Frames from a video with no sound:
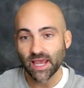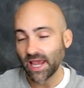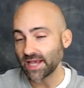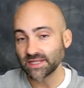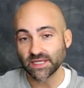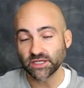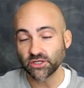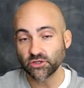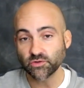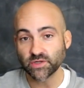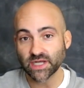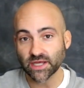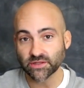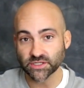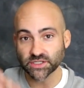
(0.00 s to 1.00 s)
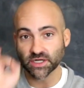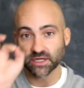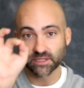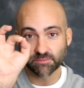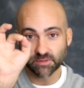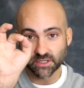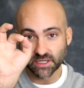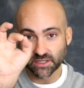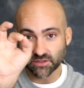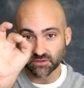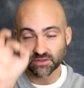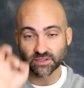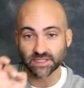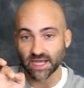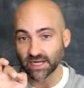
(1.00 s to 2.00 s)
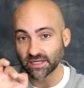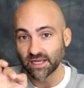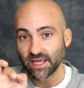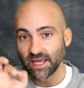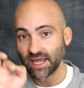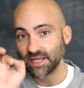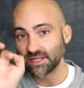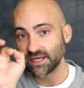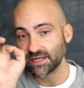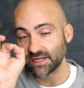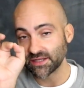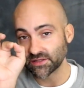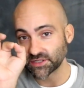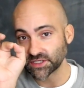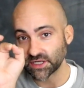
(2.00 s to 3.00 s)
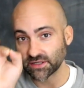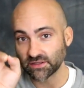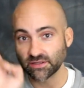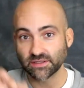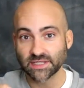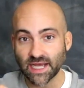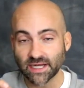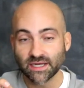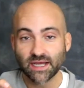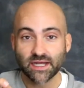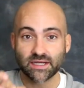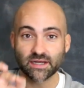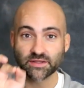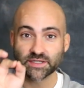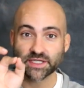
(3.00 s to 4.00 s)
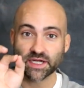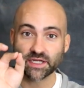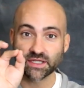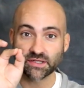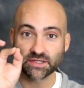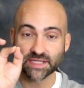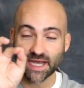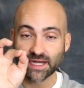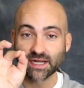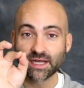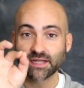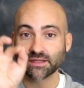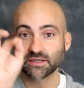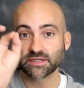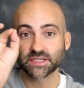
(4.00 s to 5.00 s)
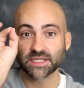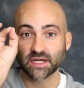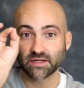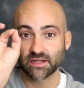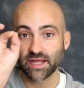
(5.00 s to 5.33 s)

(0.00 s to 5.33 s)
And then you do another star and you put another little dot, and then another star, a little dot, another star, a little dot, another star.